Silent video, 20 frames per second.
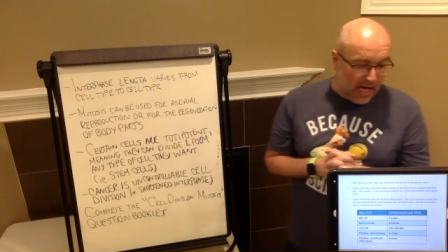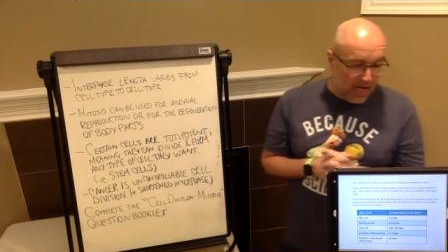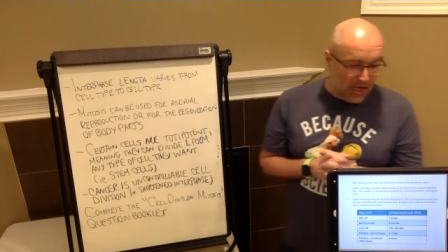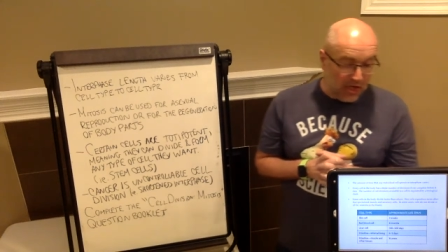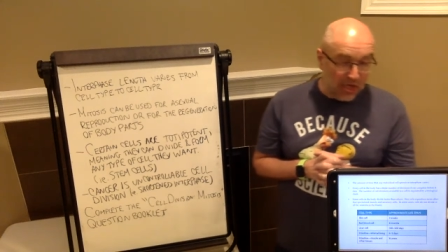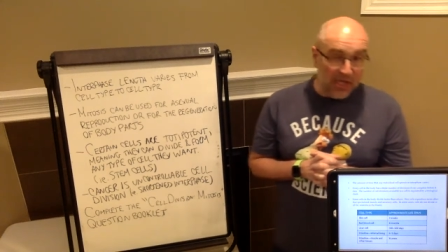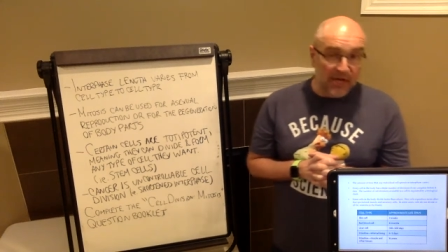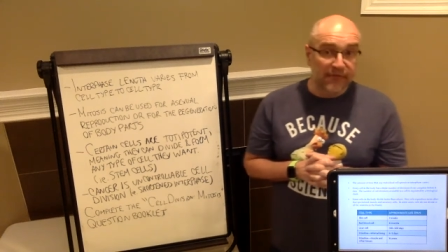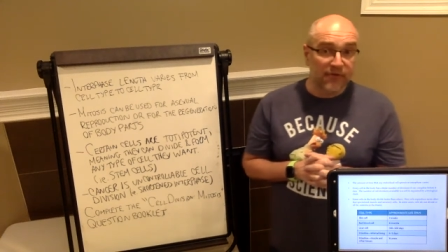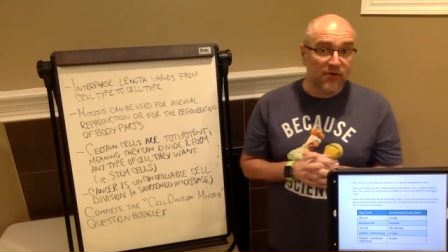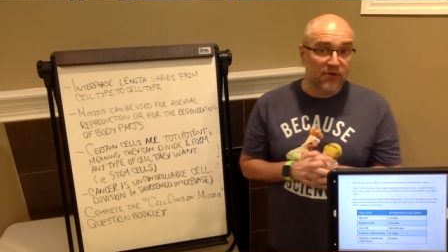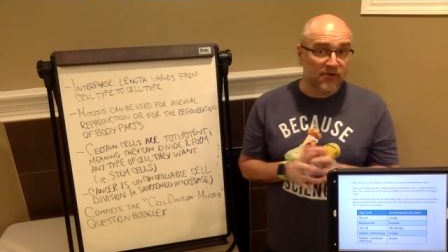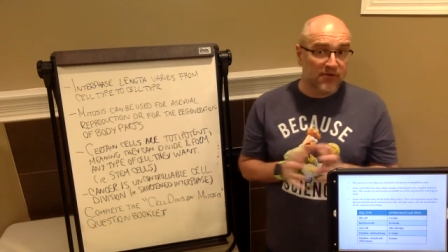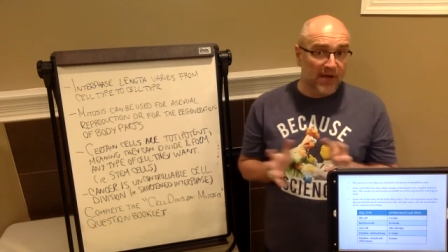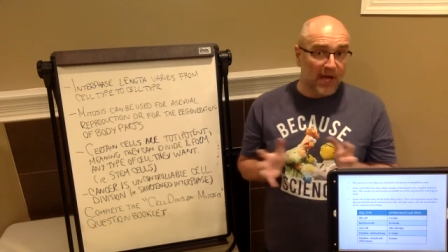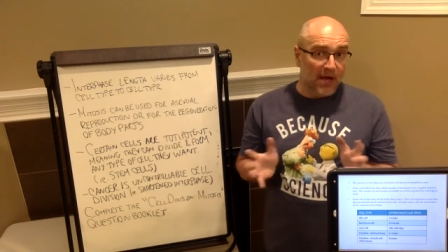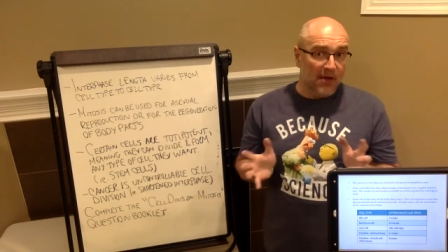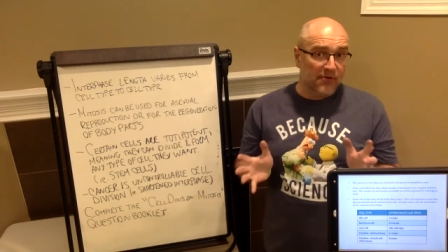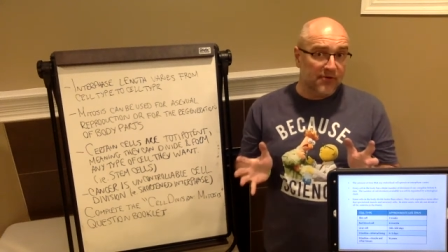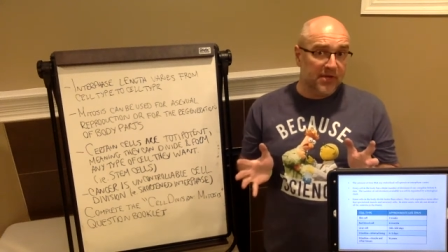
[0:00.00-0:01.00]
Uh, liver
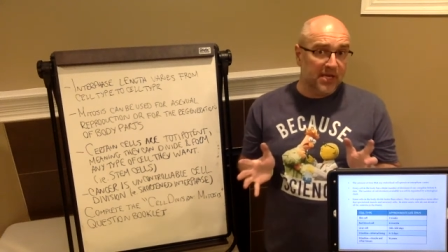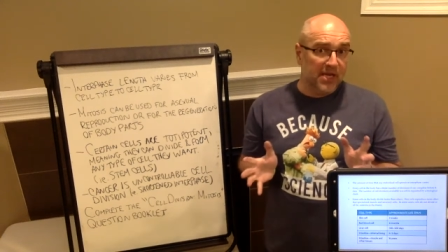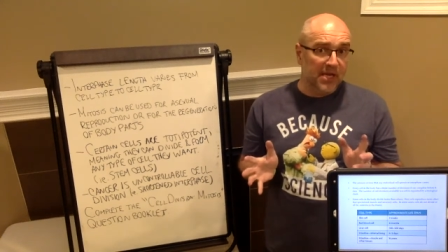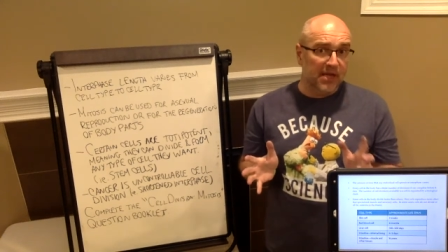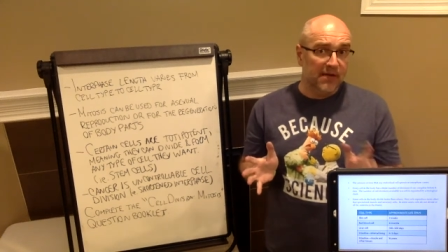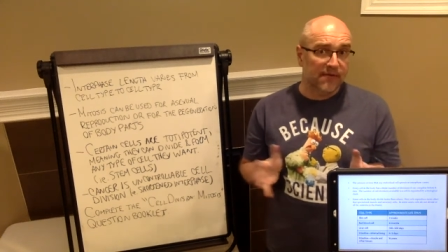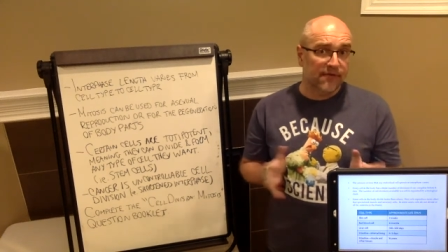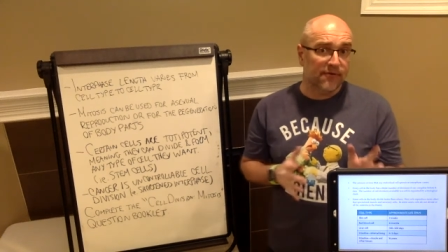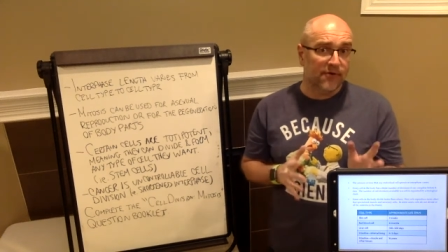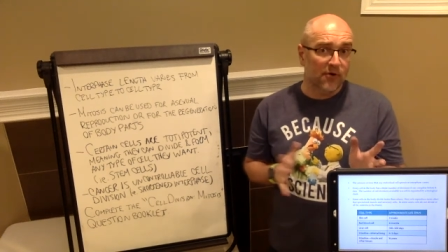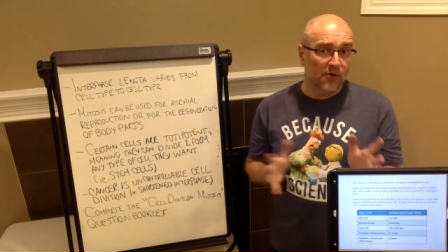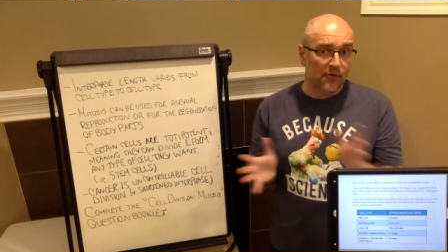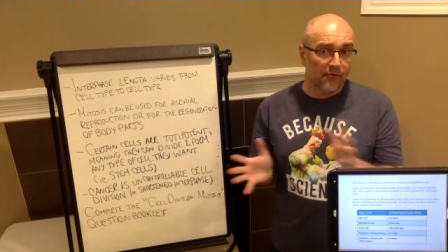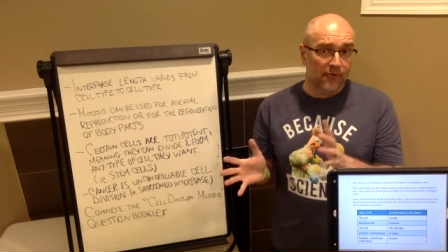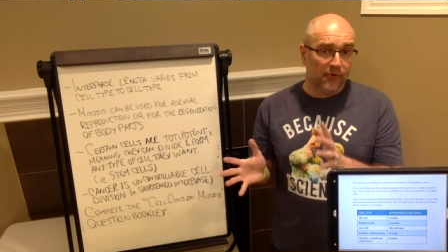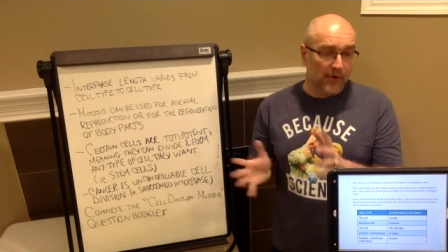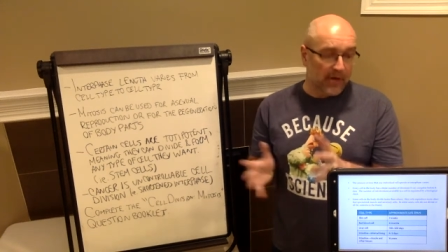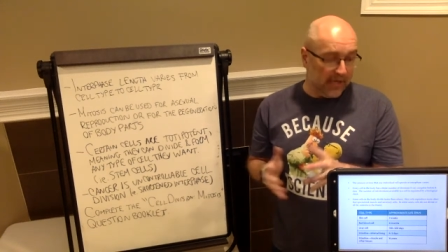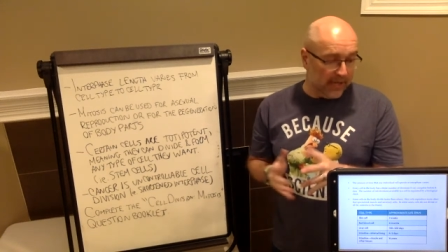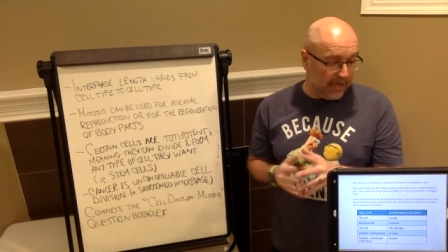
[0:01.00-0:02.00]
cells can live for
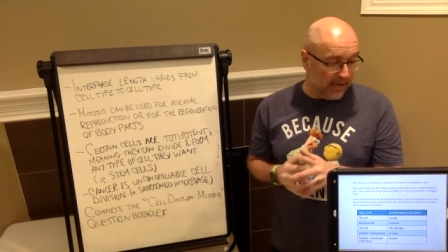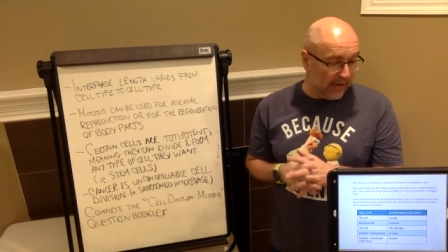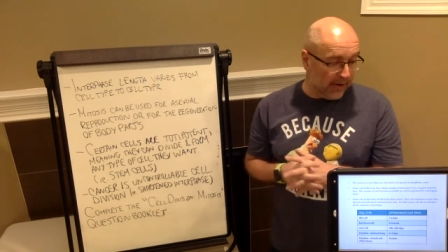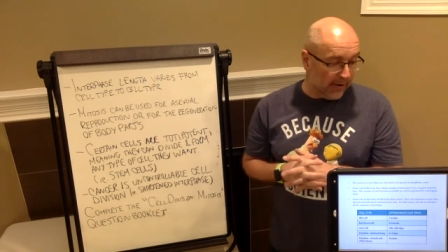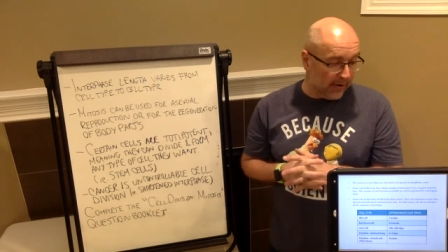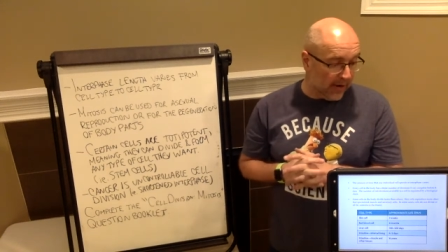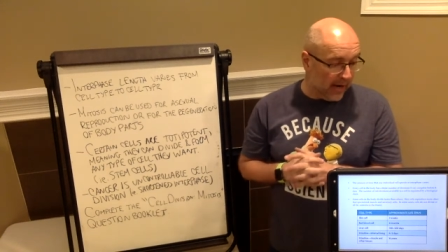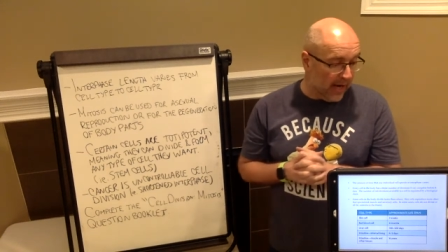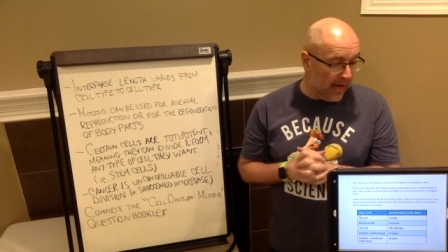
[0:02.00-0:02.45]
over a year.